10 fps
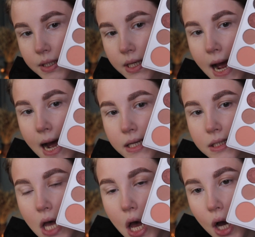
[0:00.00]
It
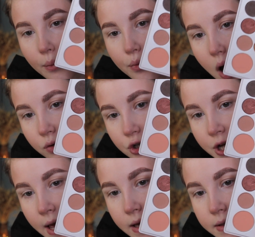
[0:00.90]
has brown
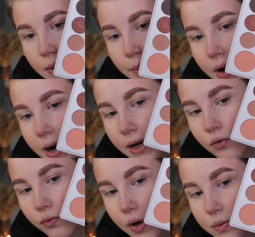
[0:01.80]
shades,
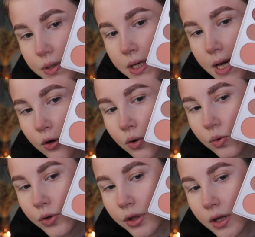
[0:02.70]
but rosy and
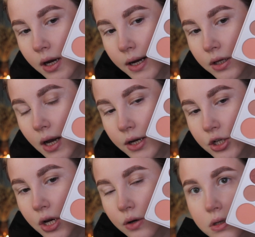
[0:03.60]
golden
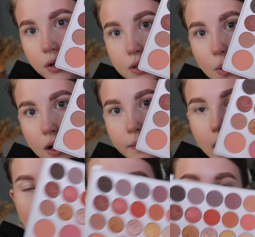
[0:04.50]
eyeshadows as well.
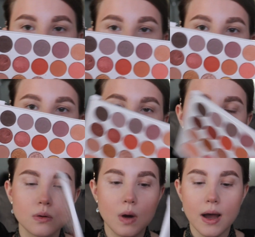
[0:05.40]
That is the main
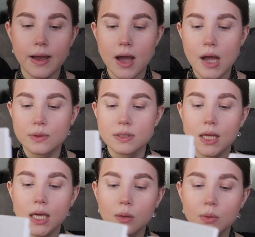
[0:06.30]
reason why I was
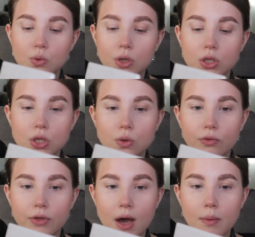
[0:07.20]
thinking between two
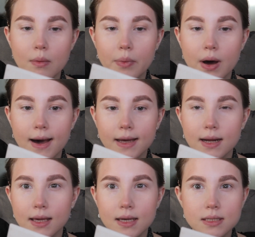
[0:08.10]
of them, but
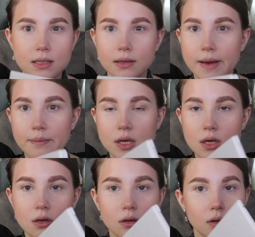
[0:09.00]
I guess let
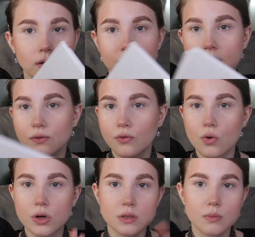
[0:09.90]
me leave it
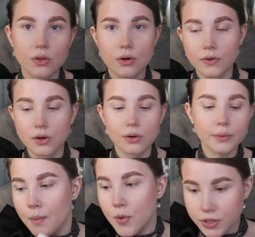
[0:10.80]
for some other
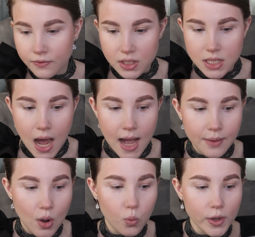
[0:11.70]
video. Most of the
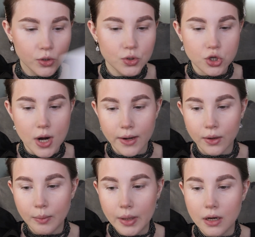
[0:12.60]
time when you try to
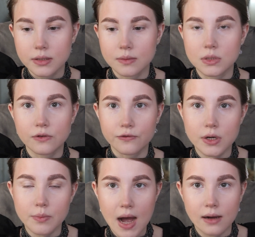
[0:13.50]
compare some
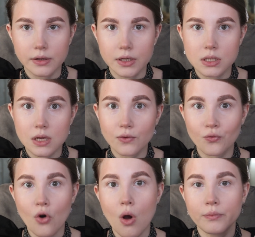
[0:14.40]
different palettes, even
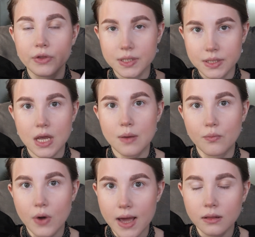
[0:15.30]
from the
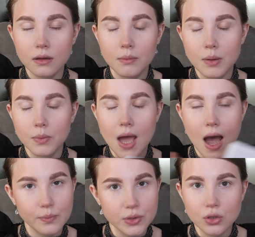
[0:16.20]
same brand, they might be
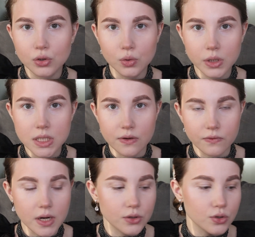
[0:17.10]
absolutely
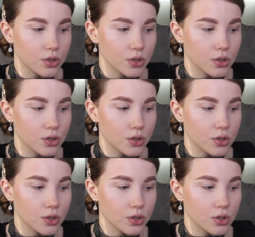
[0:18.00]
different.